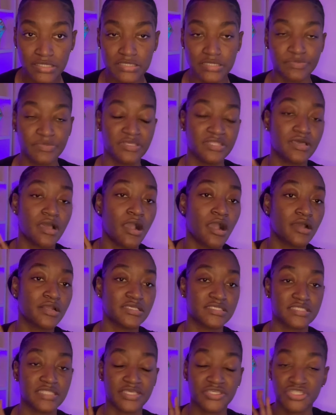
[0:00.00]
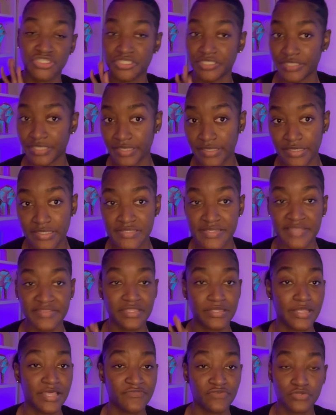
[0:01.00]
to be the artist that she is at the
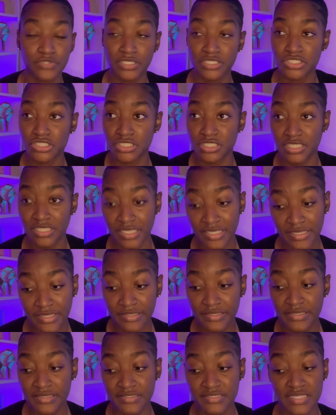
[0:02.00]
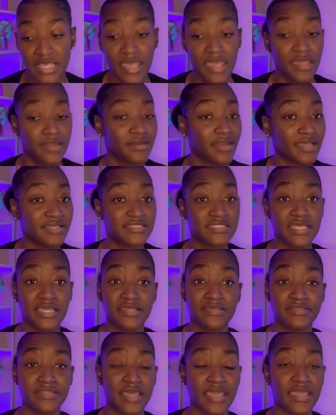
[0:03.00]
level that she is, not
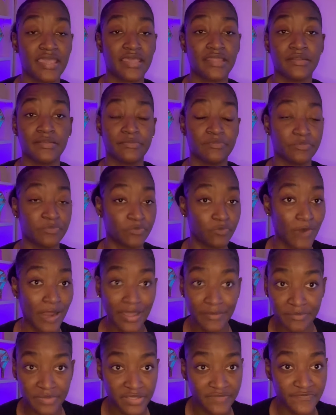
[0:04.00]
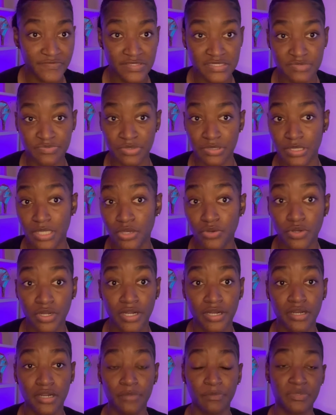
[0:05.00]
saying that rap beef is below
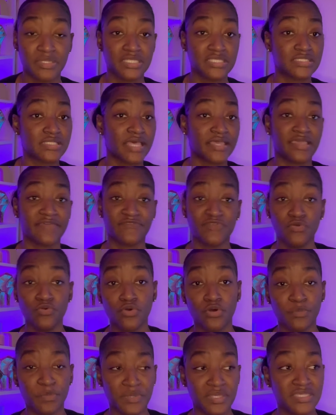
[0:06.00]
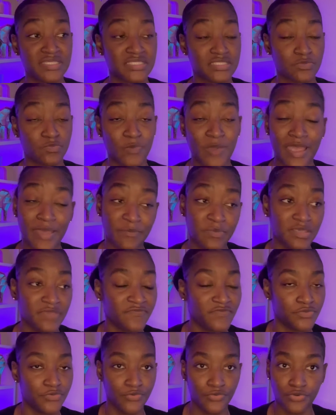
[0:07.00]
her, but it's like if you're gonna be in some rap beef
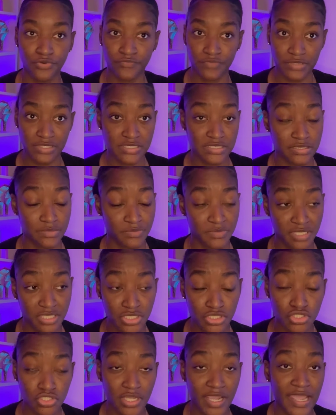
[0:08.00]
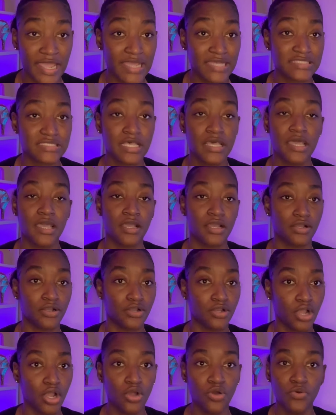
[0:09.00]
and you're gonna release some diss tracks,
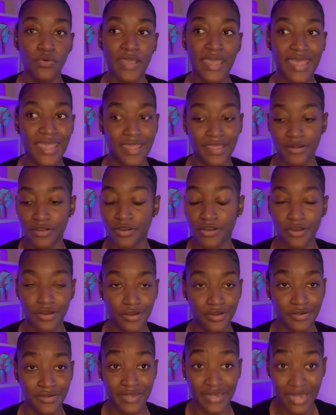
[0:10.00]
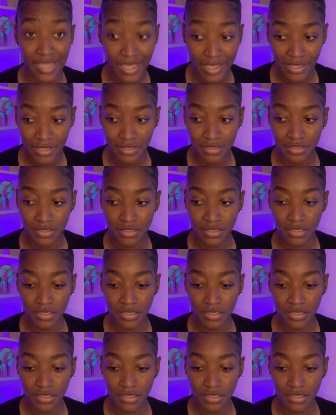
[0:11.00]
Go at her neck